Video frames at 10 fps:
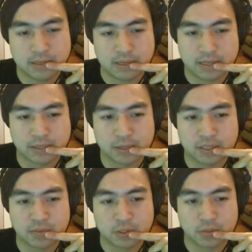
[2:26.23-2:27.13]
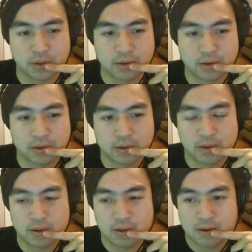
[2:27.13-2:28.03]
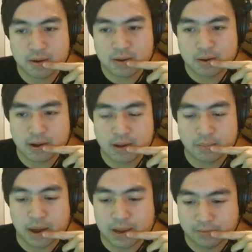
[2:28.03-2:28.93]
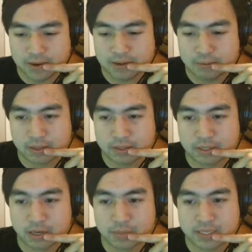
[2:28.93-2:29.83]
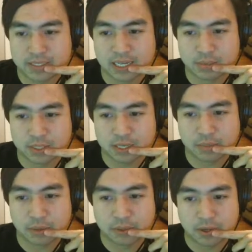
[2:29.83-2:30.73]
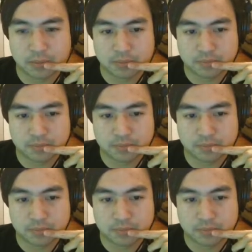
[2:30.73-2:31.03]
Okay, so here's the first one. I already know that there's going to be a side switch coming up here.